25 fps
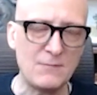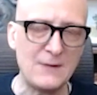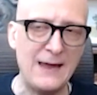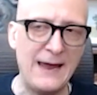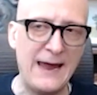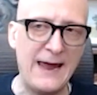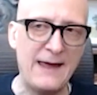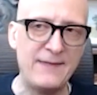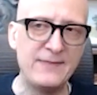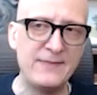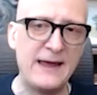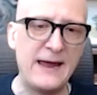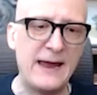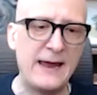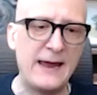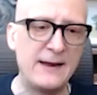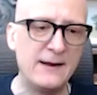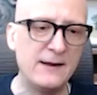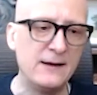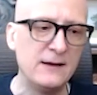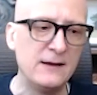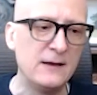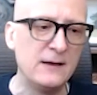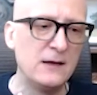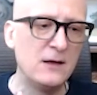And
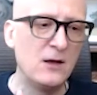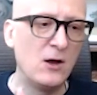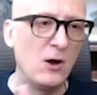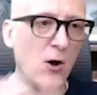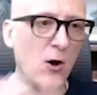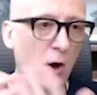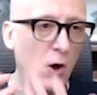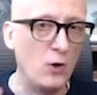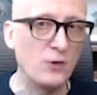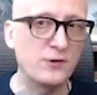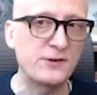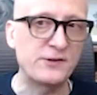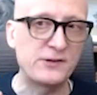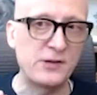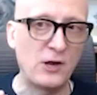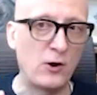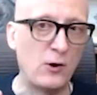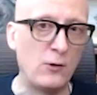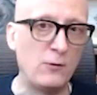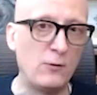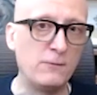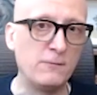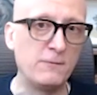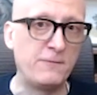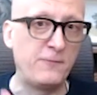then
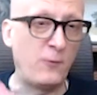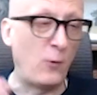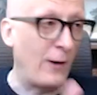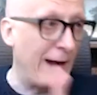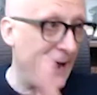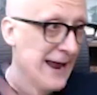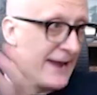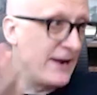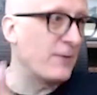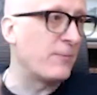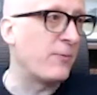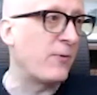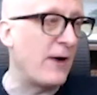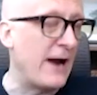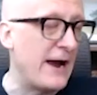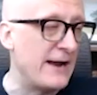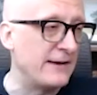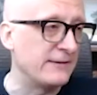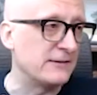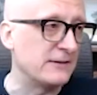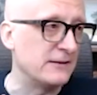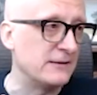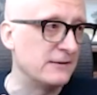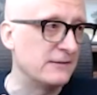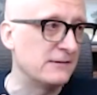also for
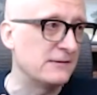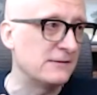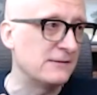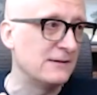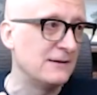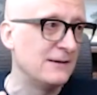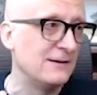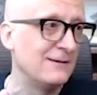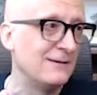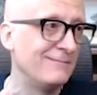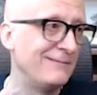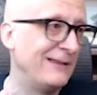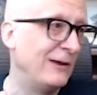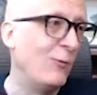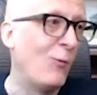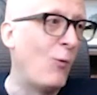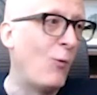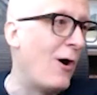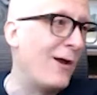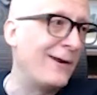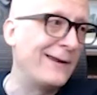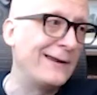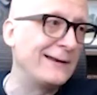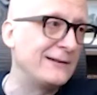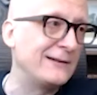enterprises that
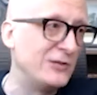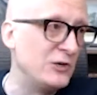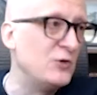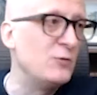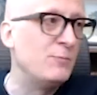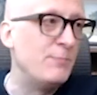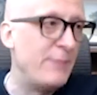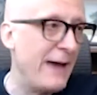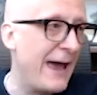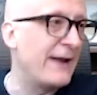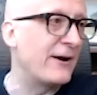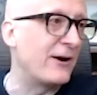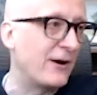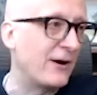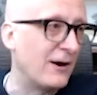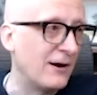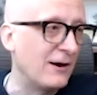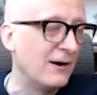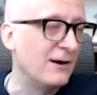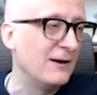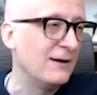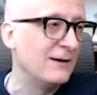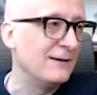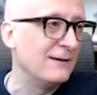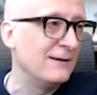want to do
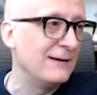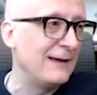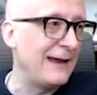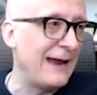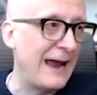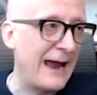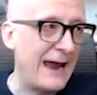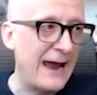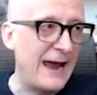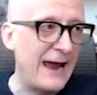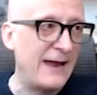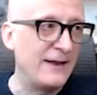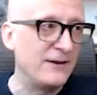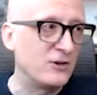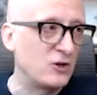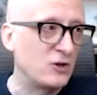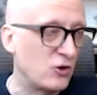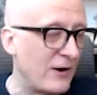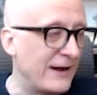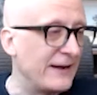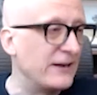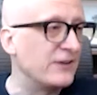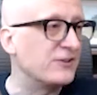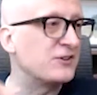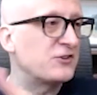better and
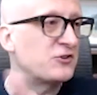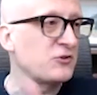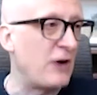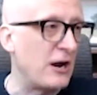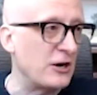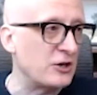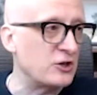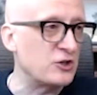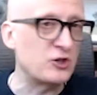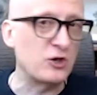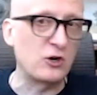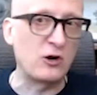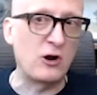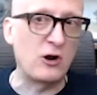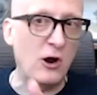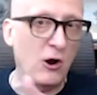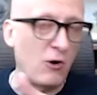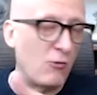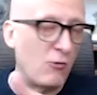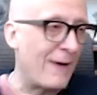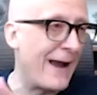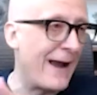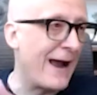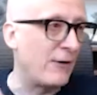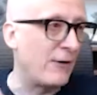create a structure
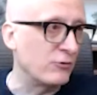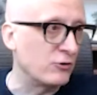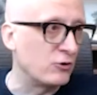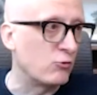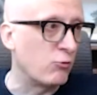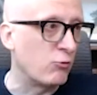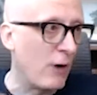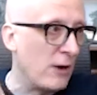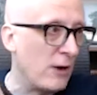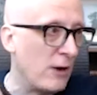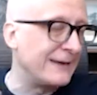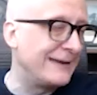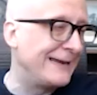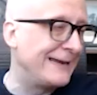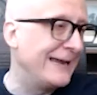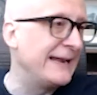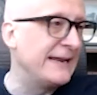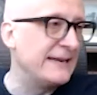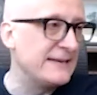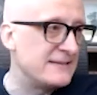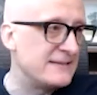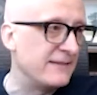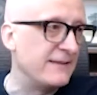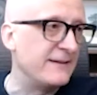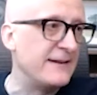around
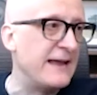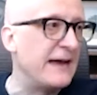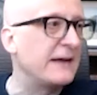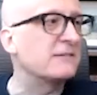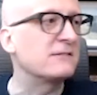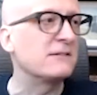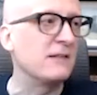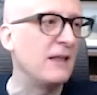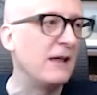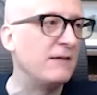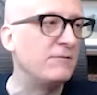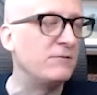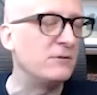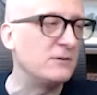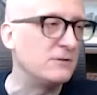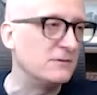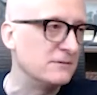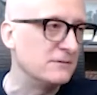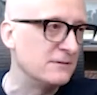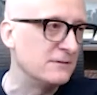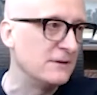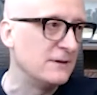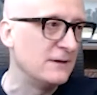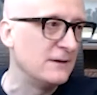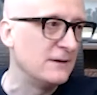getting to the next level.
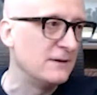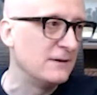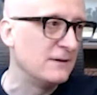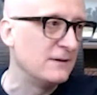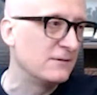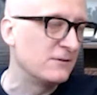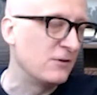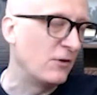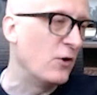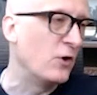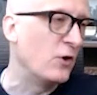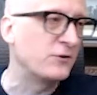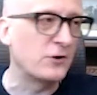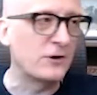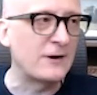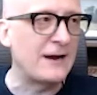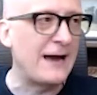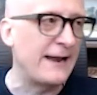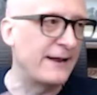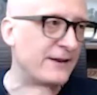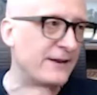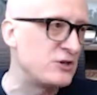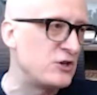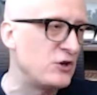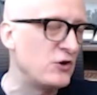So those are kind
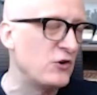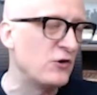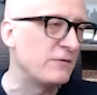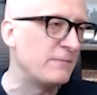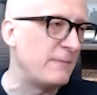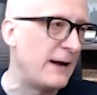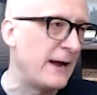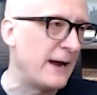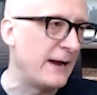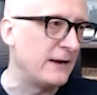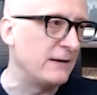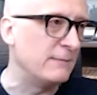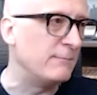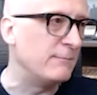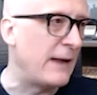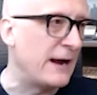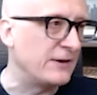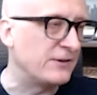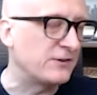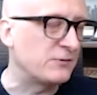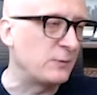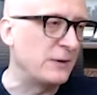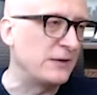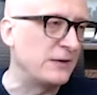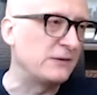of two of my
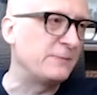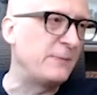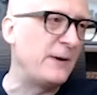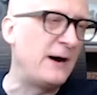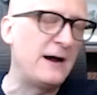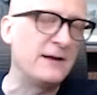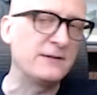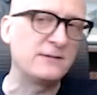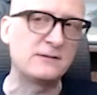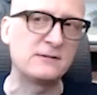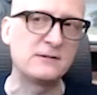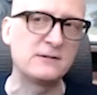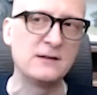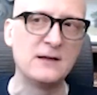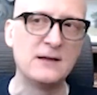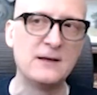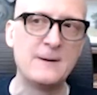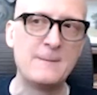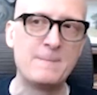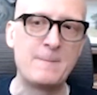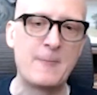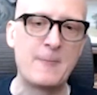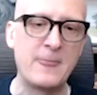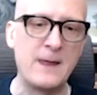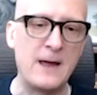sweet spots.
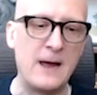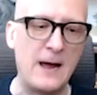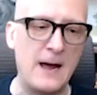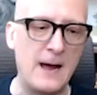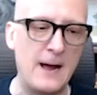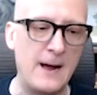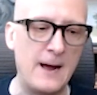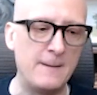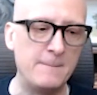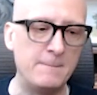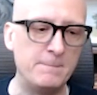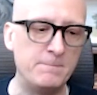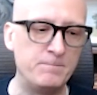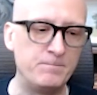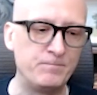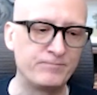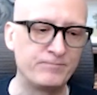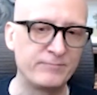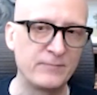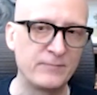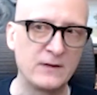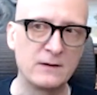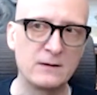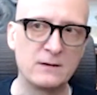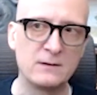
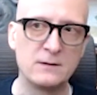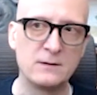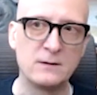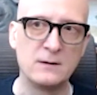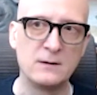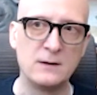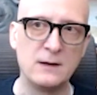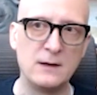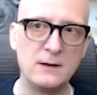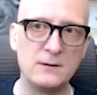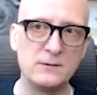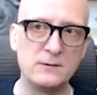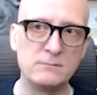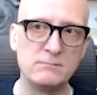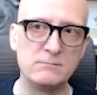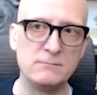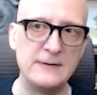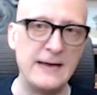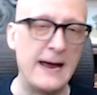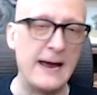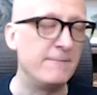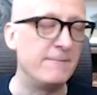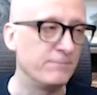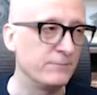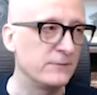
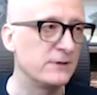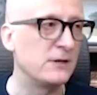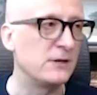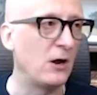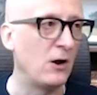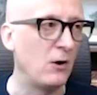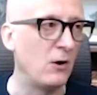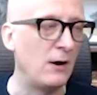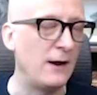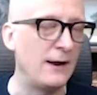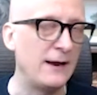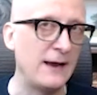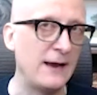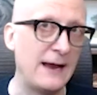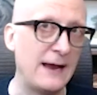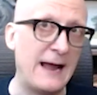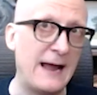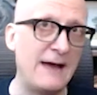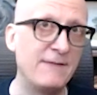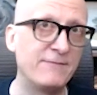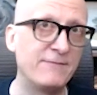Yeah. So, and